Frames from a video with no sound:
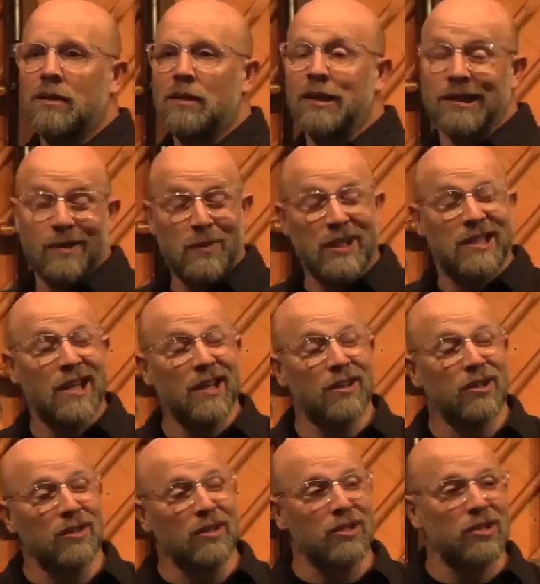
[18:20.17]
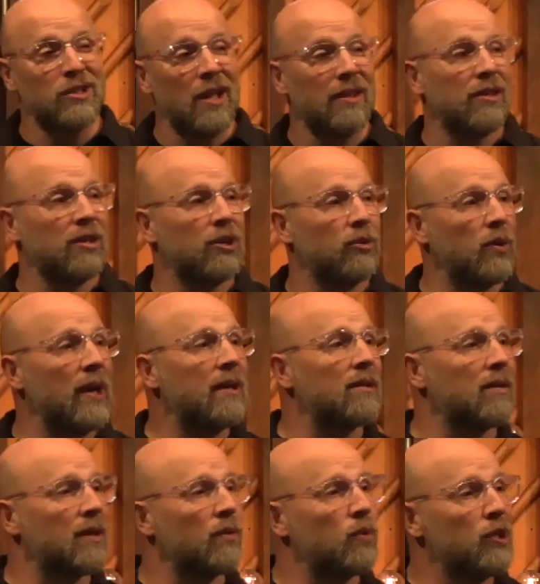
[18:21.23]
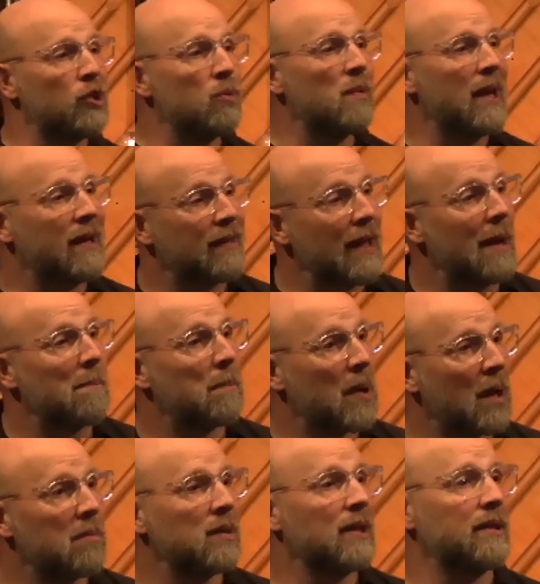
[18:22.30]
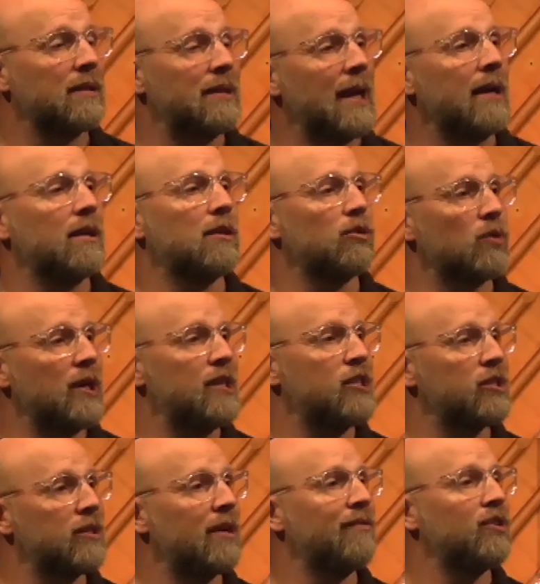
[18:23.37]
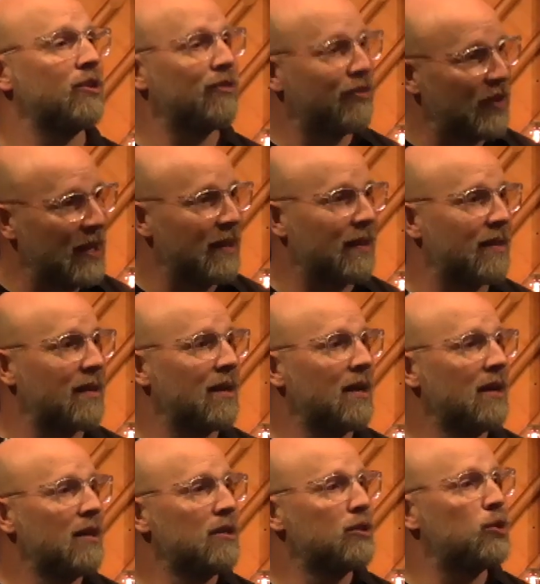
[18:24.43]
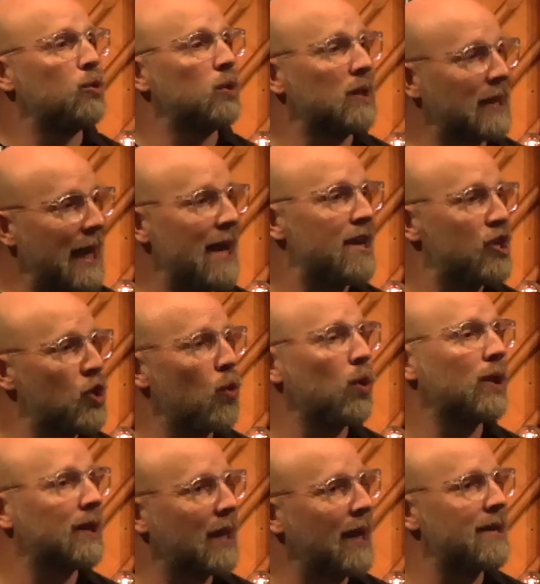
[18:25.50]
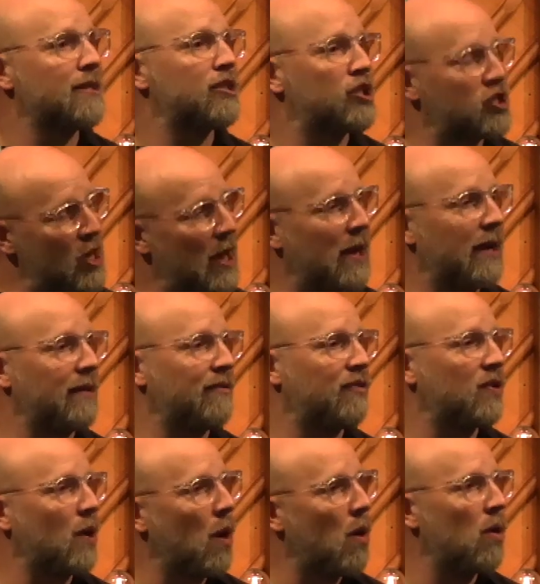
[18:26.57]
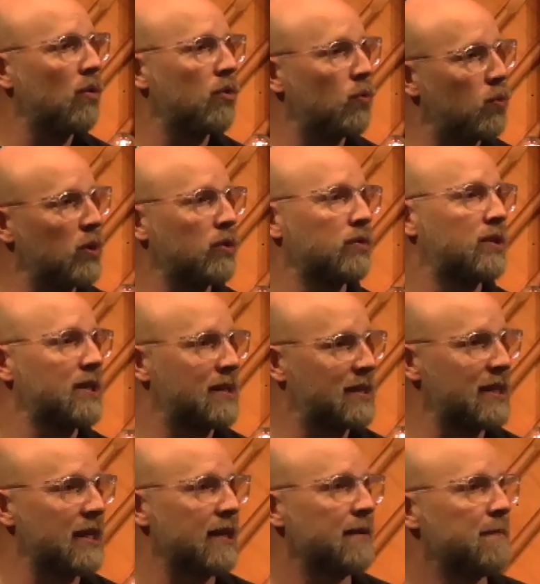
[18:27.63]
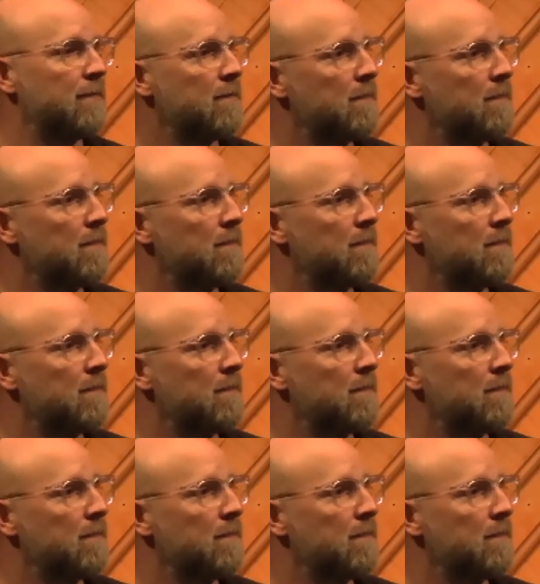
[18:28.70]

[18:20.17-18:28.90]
Because I'm going to tell you, there's nothing greater than when you make that public declaration of your faith. To let your light shine for all the world to see.